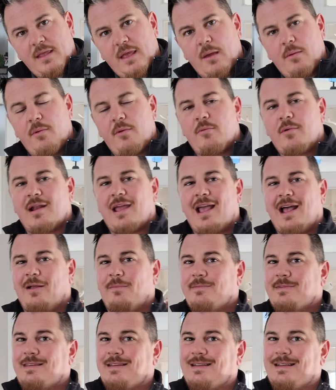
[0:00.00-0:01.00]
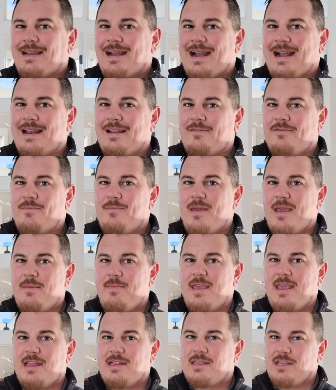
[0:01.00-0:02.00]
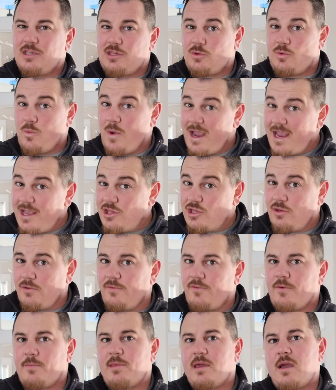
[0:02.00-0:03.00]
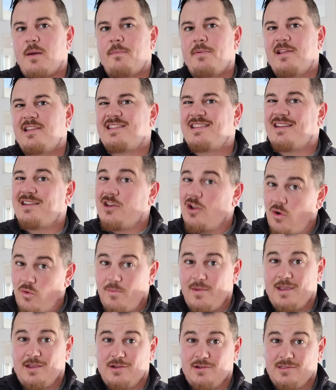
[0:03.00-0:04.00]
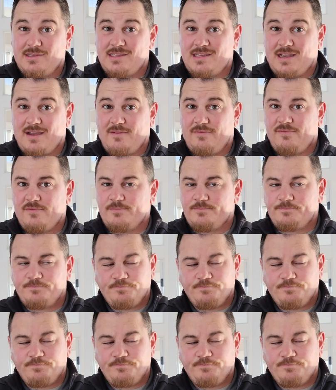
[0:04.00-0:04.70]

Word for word: and we wanna help to kind of maybe dissuade you from the companies that don't make good stuff.